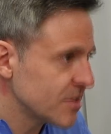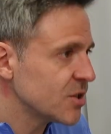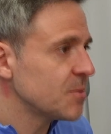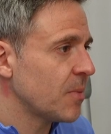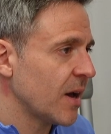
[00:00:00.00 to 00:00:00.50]

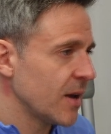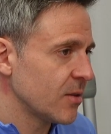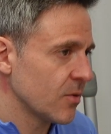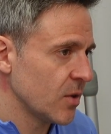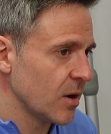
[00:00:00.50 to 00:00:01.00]
despite
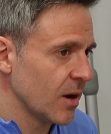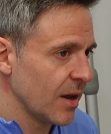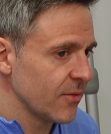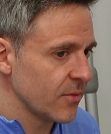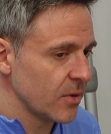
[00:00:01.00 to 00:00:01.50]
of their
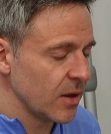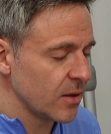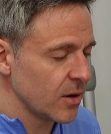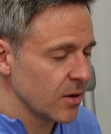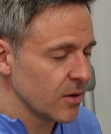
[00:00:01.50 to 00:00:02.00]
life,
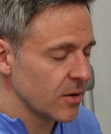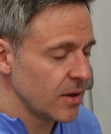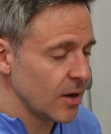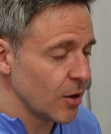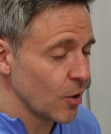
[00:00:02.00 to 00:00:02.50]

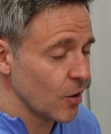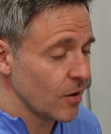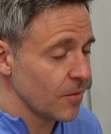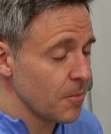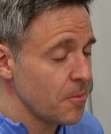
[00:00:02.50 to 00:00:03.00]
their
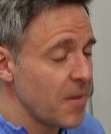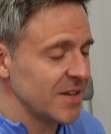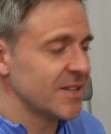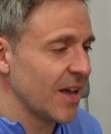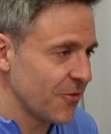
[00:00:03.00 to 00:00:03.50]

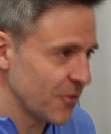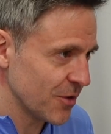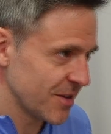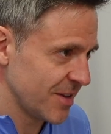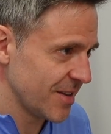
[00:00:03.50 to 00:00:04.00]
best
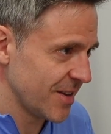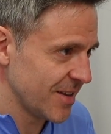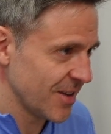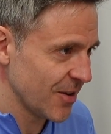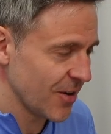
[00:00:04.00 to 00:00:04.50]
effort in their